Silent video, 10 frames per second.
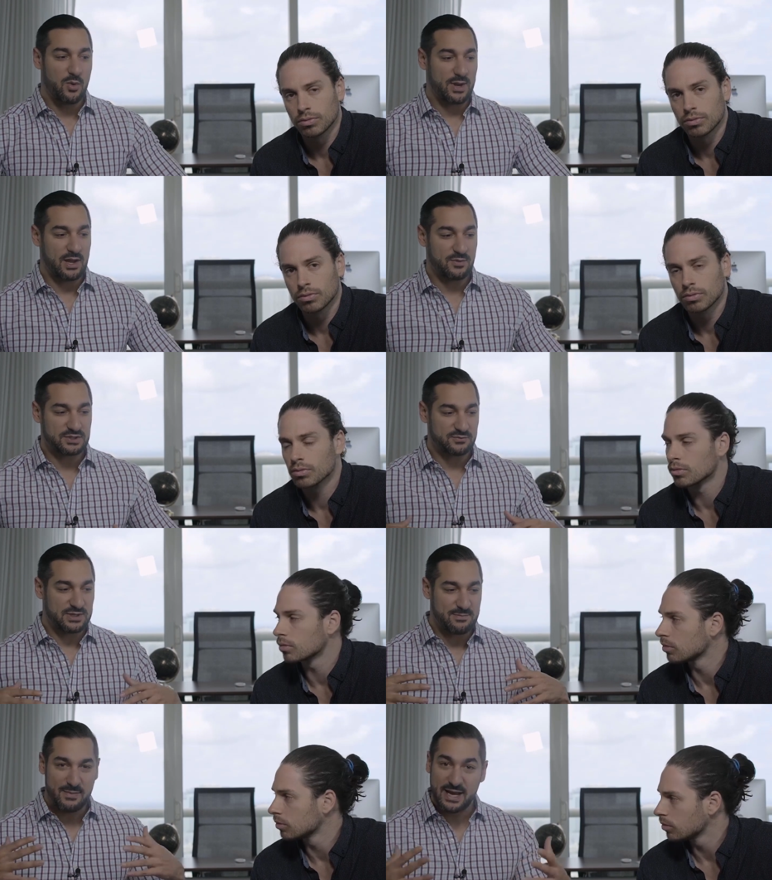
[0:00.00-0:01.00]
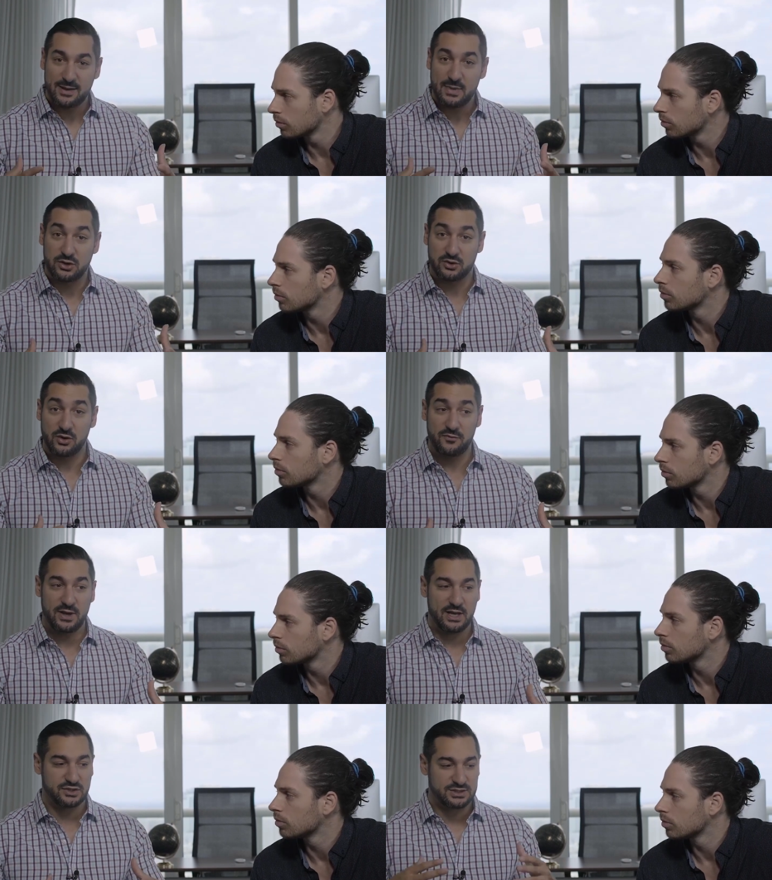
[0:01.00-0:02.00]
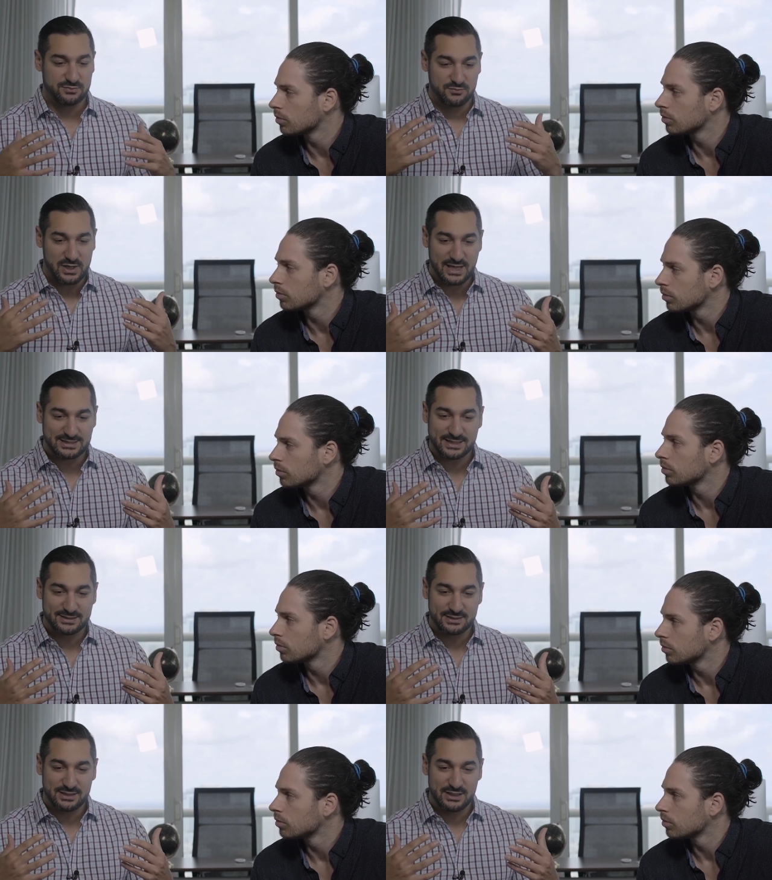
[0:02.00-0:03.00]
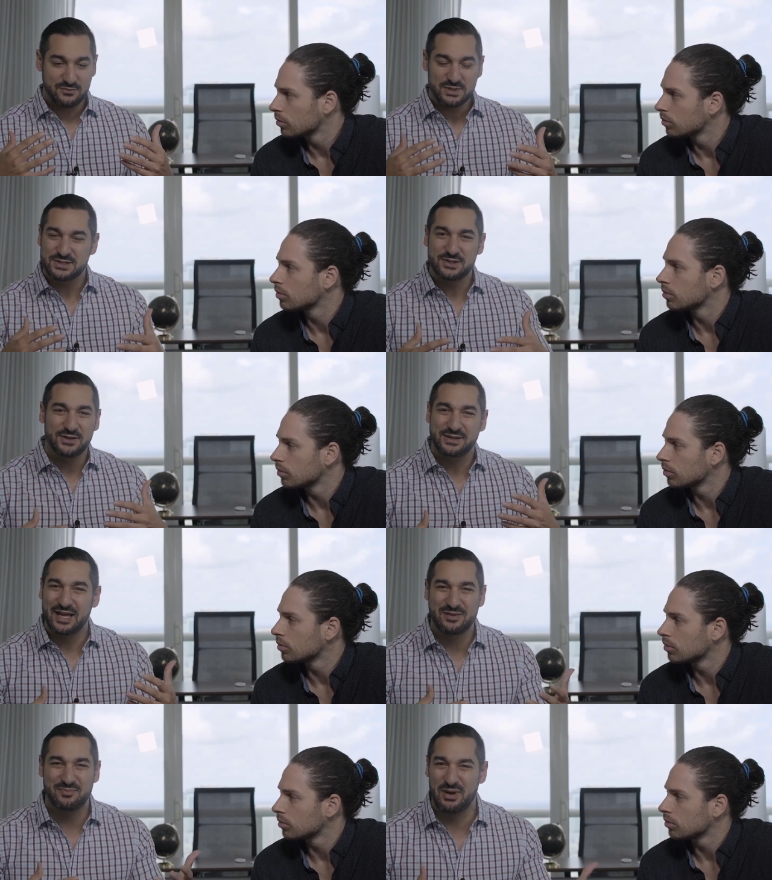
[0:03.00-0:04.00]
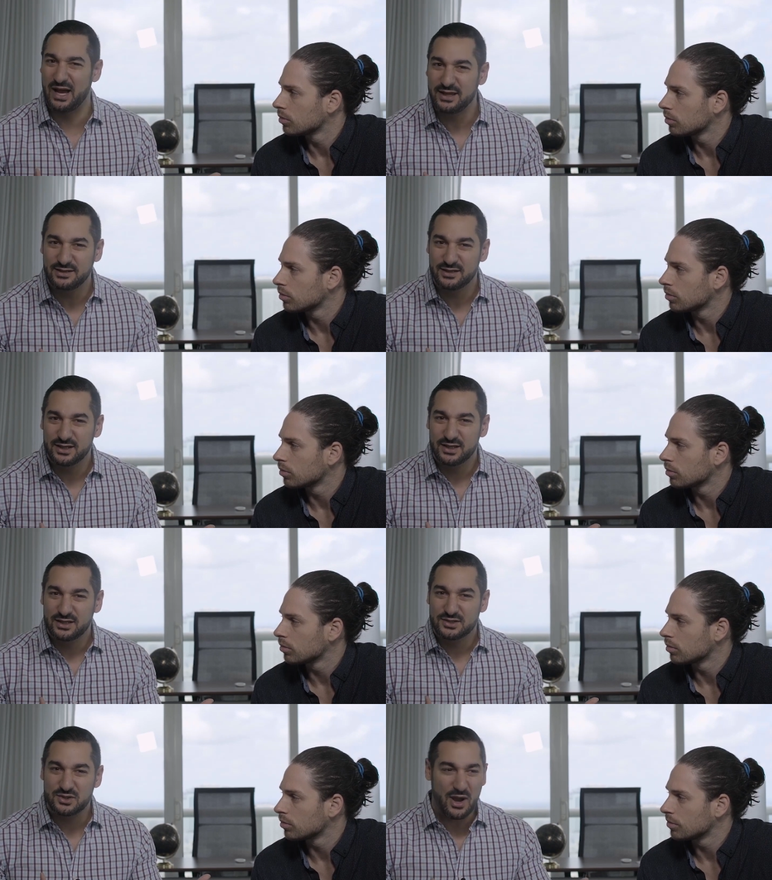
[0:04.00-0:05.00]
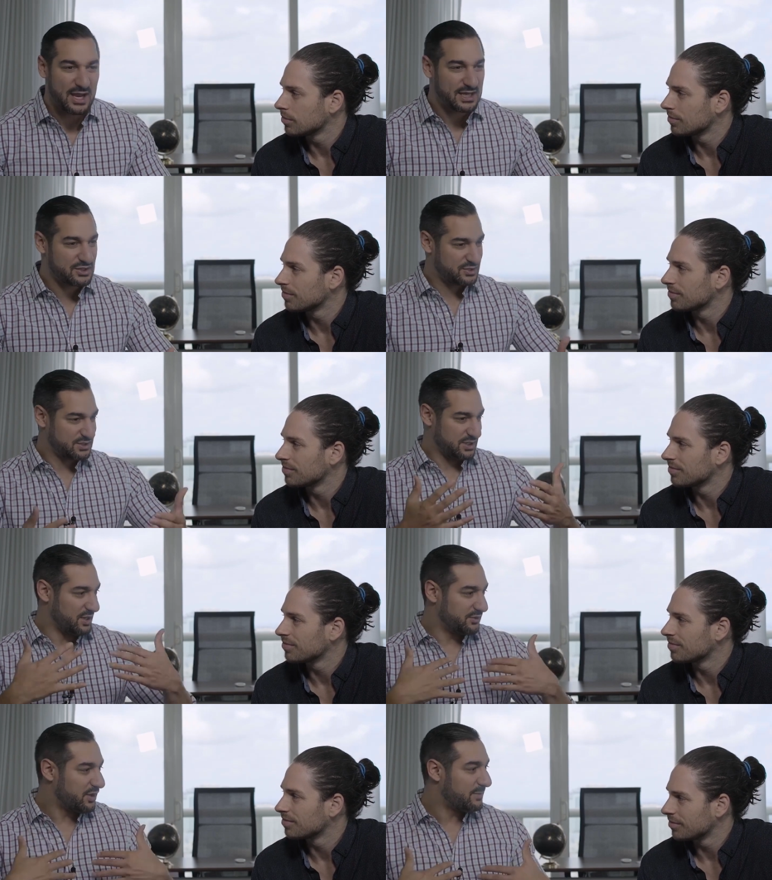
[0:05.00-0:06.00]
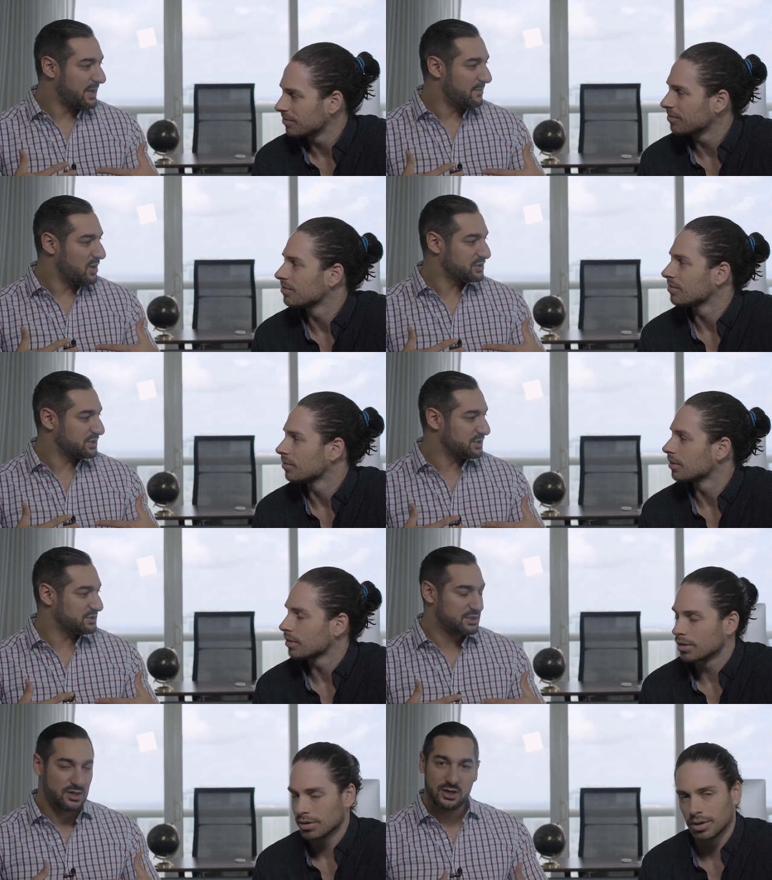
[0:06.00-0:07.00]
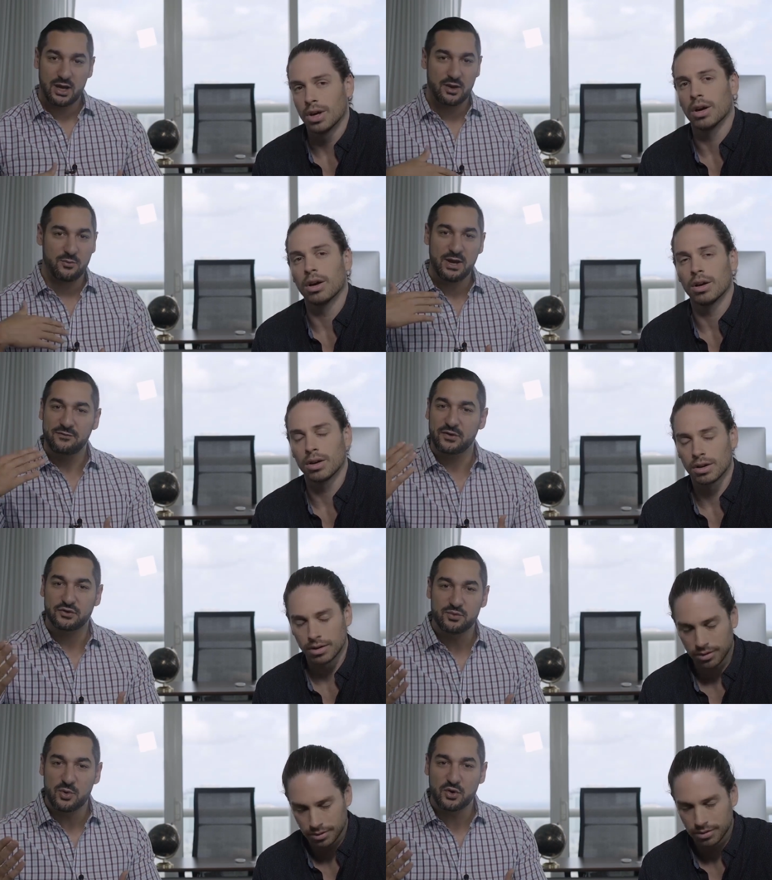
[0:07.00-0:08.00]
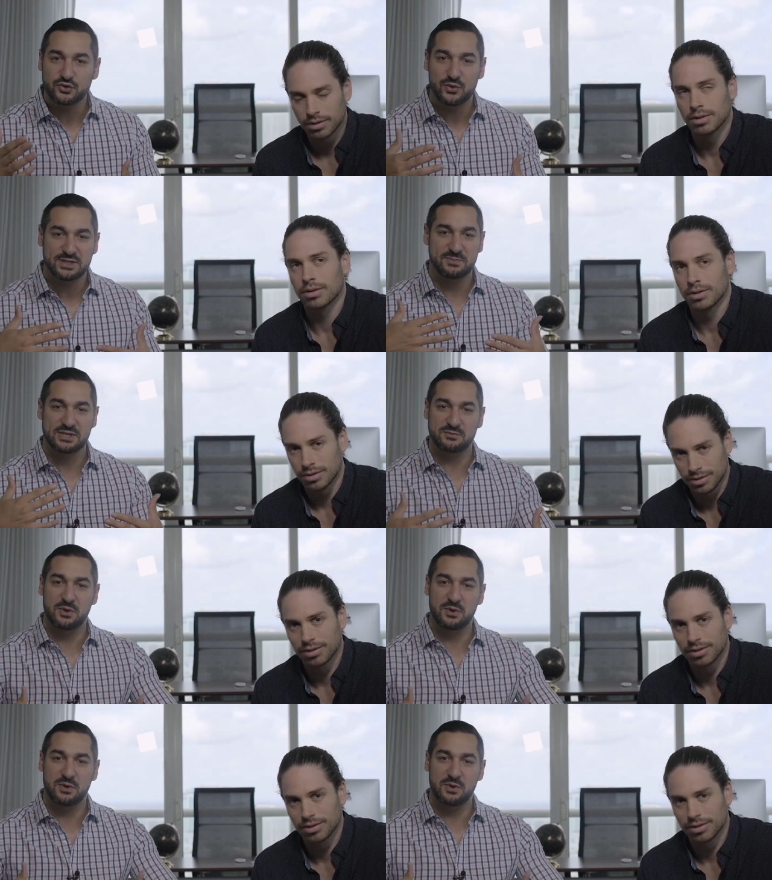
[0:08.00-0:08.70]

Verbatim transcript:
Speaker 1: when I was really mad at my girlfriend, I just realized that it was not that bad. So I can just handle my emotions and wait for tomorrow to express